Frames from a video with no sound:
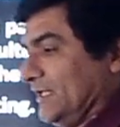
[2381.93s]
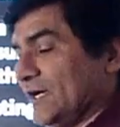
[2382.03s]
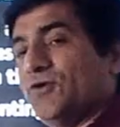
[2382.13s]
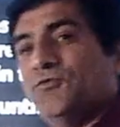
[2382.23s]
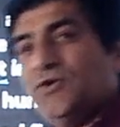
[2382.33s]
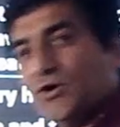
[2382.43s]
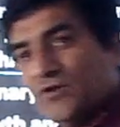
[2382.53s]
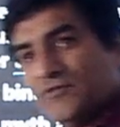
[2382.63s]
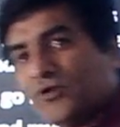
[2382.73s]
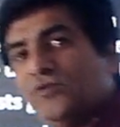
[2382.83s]
are always
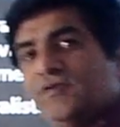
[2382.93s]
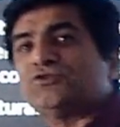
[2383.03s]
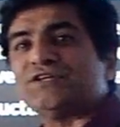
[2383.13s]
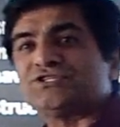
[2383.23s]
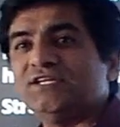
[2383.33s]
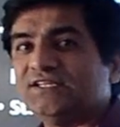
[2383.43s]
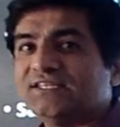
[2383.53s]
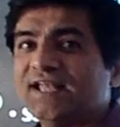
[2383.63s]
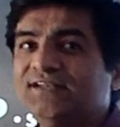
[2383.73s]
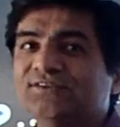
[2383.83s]
questioning that the
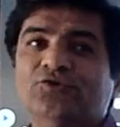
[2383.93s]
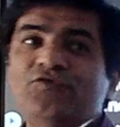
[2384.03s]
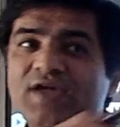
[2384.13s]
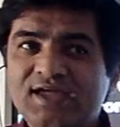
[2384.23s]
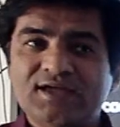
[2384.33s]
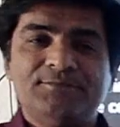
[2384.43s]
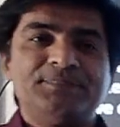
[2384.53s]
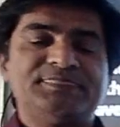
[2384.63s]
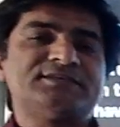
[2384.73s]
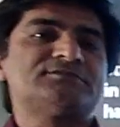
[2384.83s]
way this
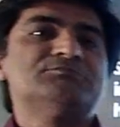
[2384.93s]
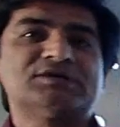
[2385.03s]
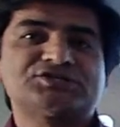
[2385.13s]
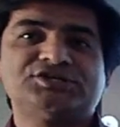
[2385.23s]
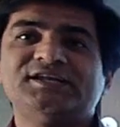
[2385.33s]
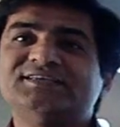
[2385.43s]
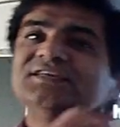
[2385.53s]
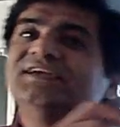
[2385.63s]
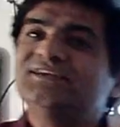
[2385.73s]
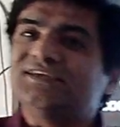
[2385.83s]
machine is
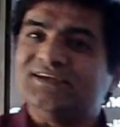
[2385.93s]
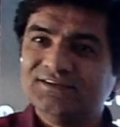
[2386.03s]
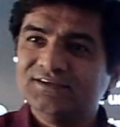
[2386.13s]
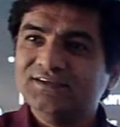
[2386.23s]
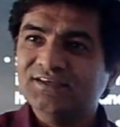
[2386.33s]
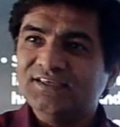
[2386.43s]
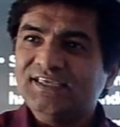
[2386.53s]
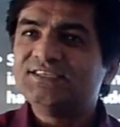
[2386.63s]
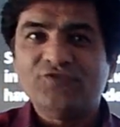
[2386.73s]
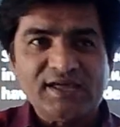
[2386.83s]
thinking is
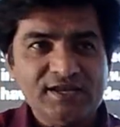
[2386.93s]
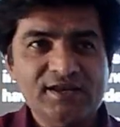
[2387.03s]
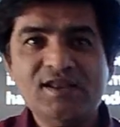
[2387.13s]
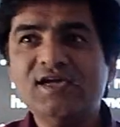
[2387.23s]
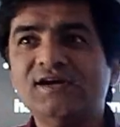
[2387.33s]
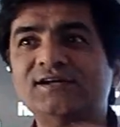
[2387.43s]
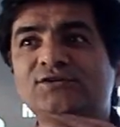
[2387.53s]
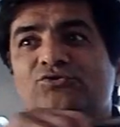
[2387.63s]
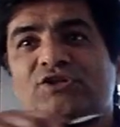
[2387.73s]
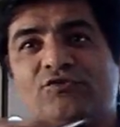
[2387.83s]
very near to the way
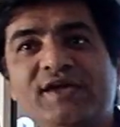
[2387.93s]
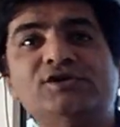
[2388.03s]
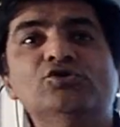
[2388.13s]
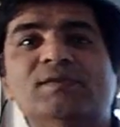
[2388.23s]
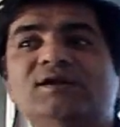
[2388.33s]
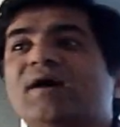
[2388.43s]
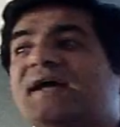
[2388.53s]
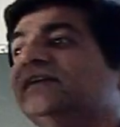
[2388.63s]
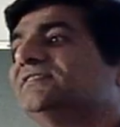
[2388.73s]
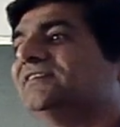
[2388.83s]
human mind
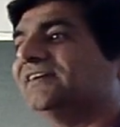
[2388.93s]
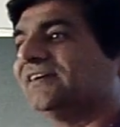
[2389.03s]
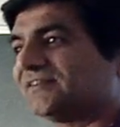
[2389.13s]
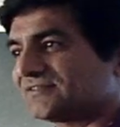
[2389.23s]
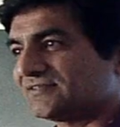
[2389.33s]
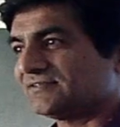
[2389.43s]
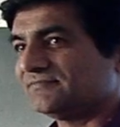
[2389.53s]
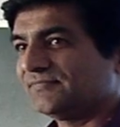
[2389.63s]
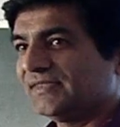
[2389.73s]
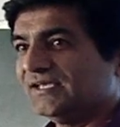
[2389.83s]
thinks.
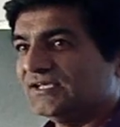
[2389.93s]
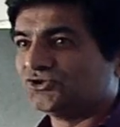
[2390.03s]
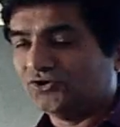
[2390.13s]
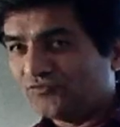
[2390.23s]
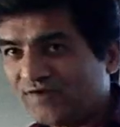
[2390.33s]
So when we